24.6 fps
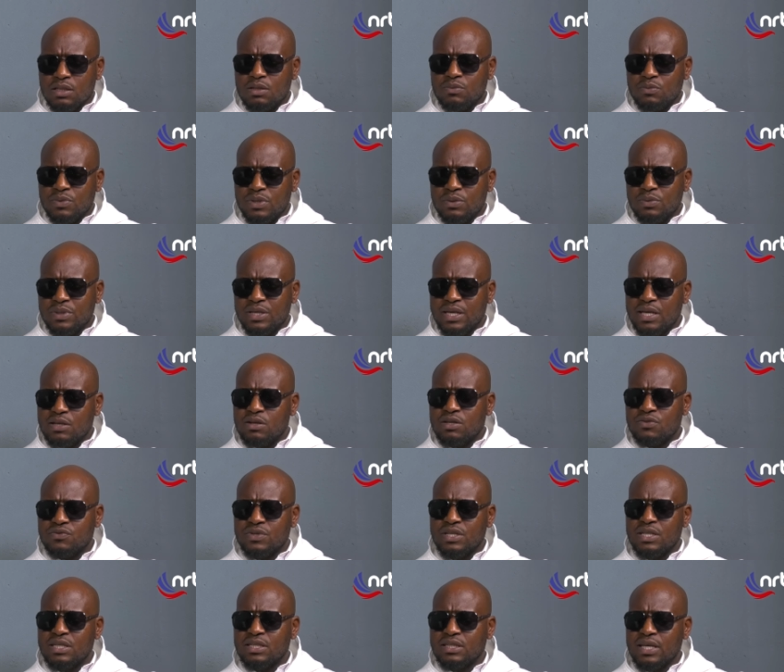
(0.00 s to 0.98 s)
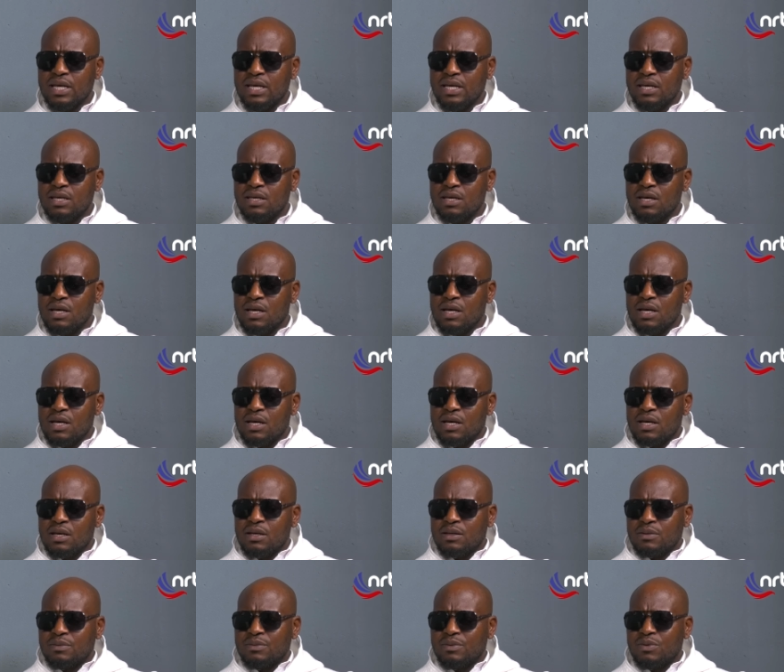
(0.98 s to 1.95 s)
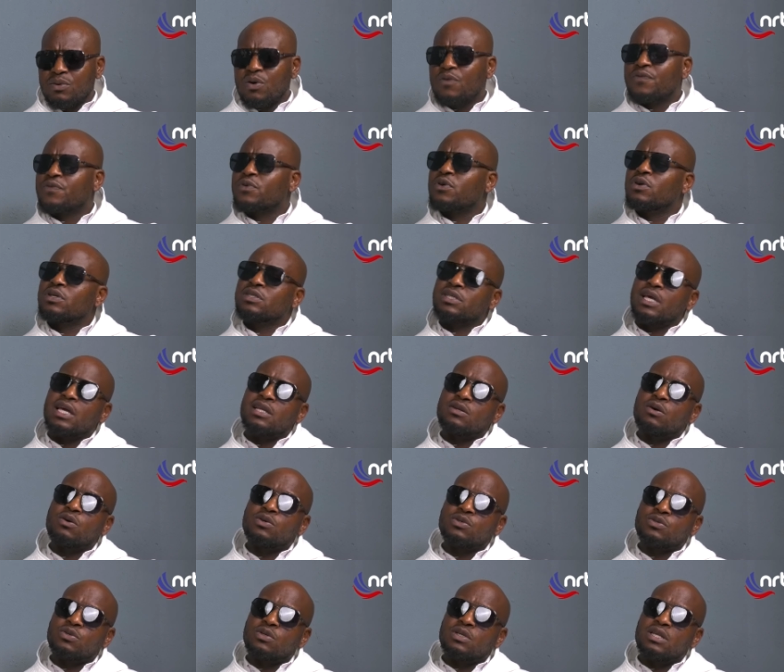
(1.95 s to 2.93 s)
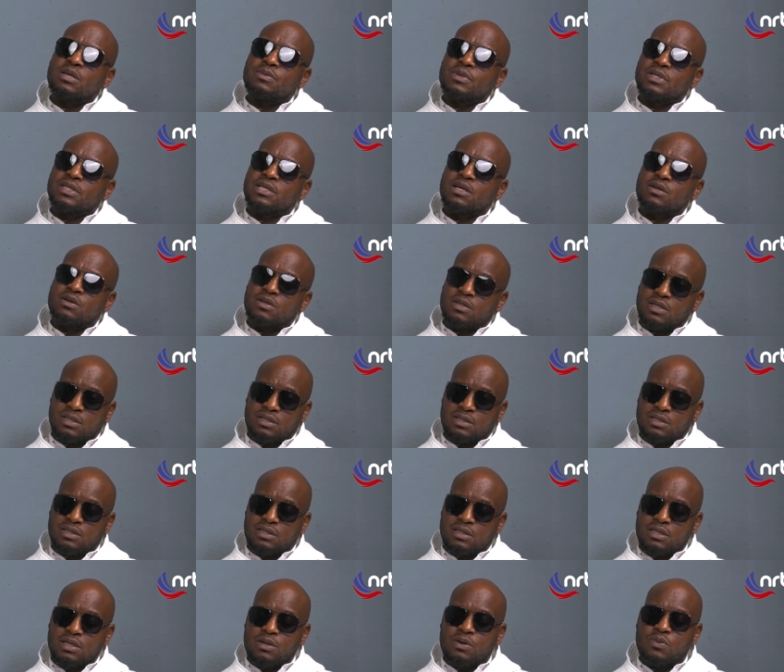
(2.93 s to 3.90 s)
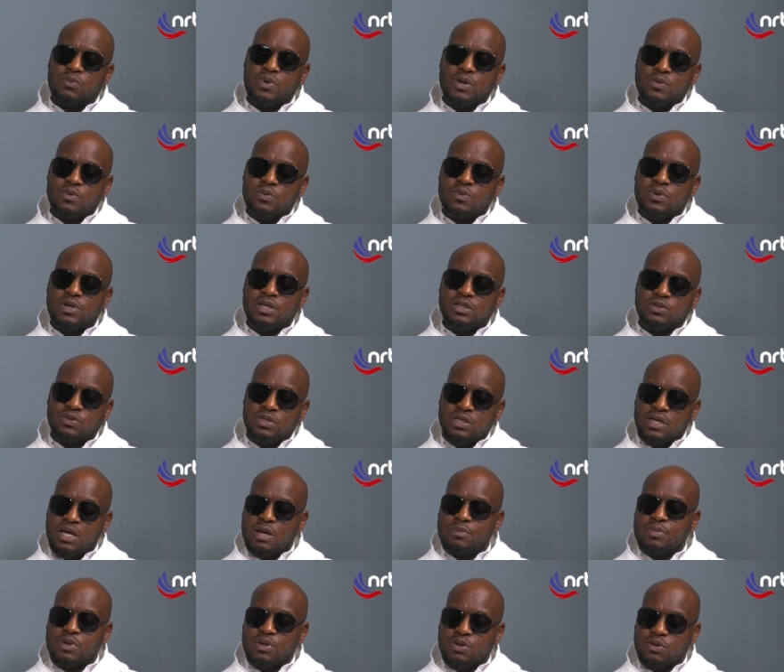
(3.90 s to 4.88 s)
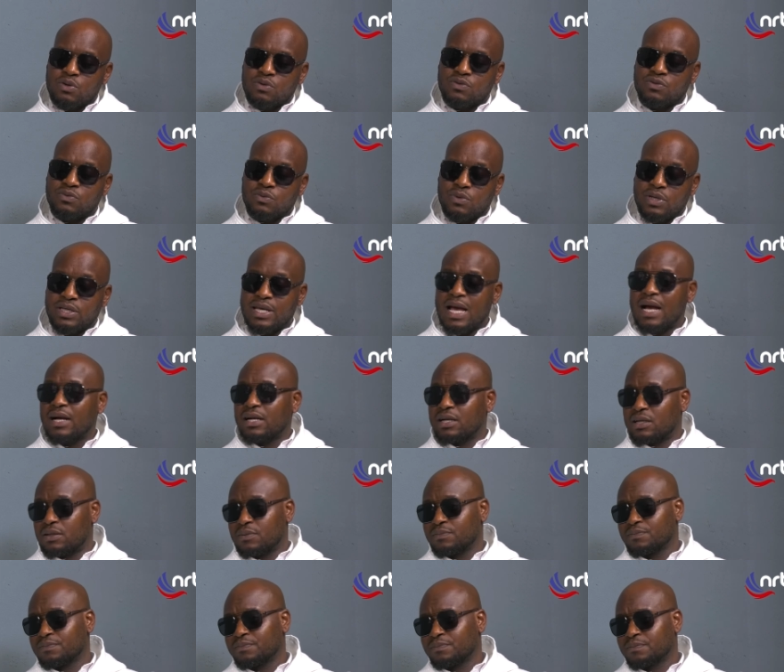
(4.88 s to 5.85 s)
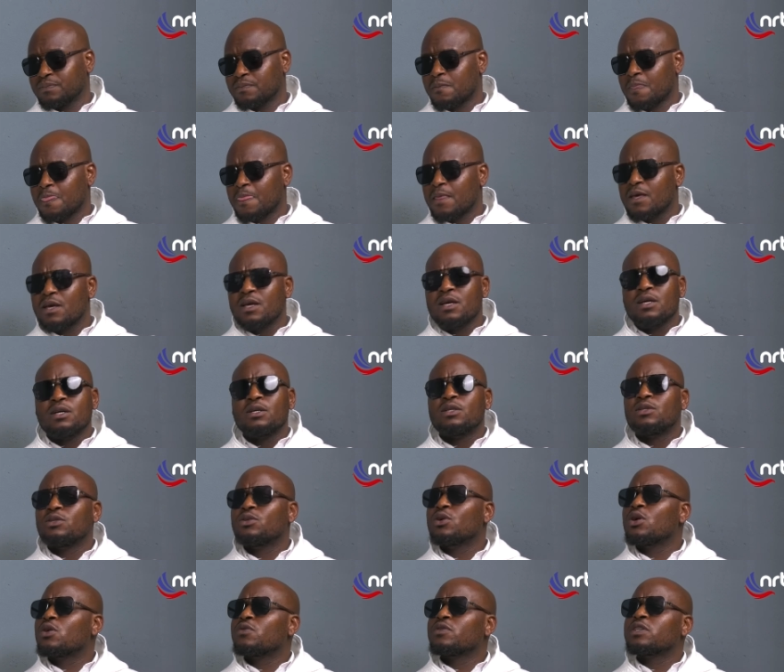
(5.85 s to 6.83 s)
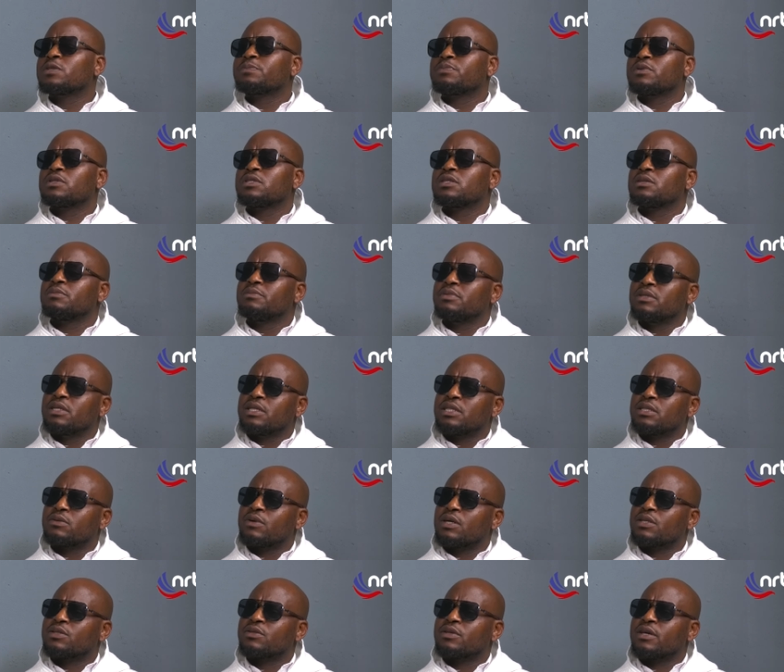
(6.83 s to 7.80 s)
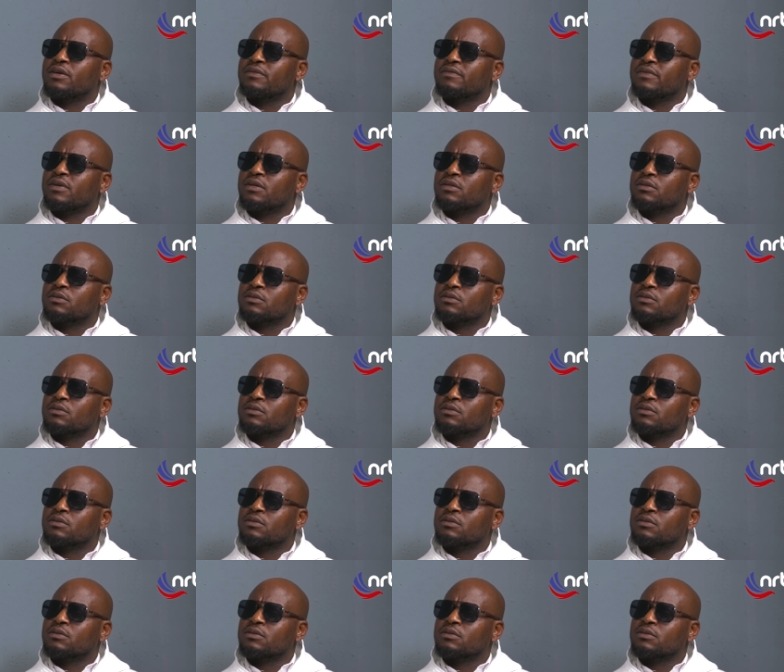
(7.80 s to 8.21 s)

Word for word: we, we cannot really say, of course, and also let me tell you this, when we were doing Urban Grooves, we were younger. No responsibility whatsoever.